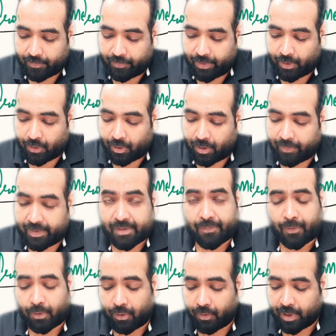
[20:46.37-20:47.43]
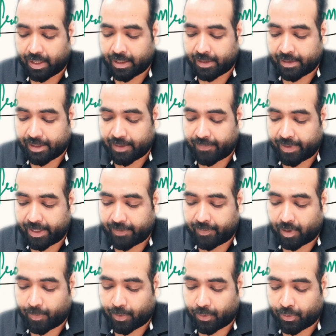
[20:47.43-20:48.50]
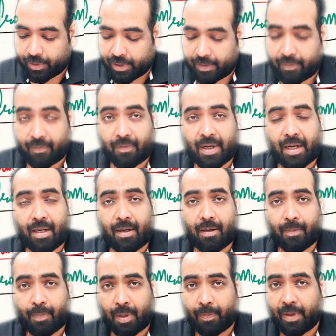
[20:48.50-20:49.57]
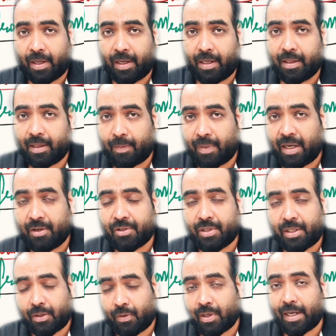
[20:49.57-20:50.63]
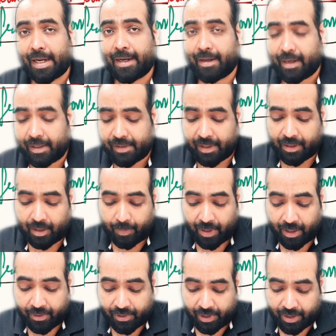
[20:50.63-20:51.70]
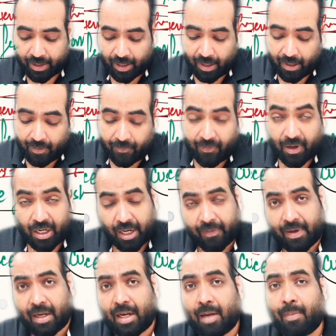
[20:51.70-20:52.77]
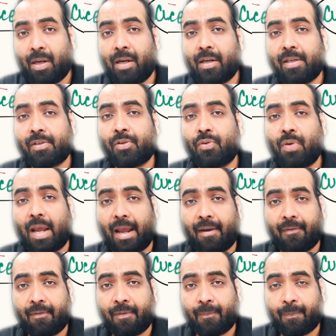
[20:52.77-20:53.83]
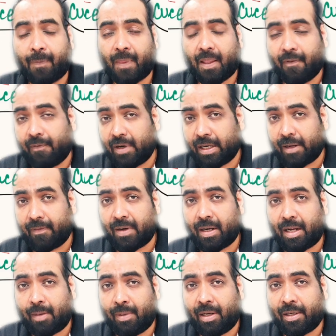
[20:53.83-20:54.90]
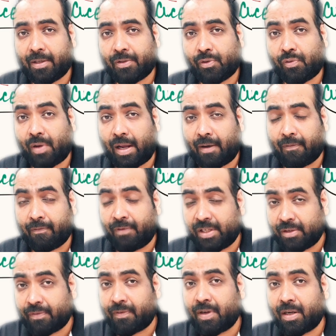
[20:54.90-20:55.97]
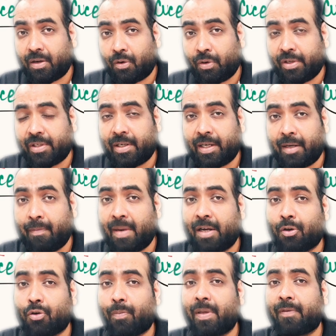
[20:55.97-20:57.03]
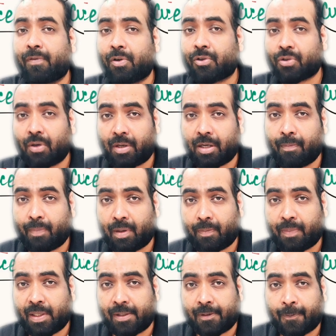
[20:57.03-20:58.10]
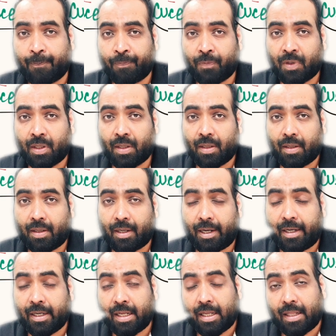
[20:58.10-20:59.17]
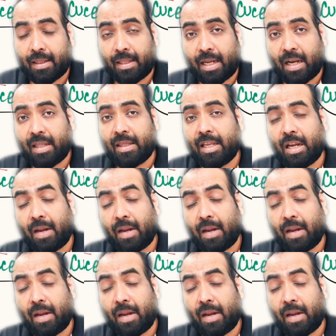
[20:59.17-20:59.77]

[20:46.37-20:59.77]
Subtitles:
We always follow a conservative approach while preparing the balance sheet or analyzing the balance sheet. Whatever liabilities you have which were originally meant to be for short term purpose, right, then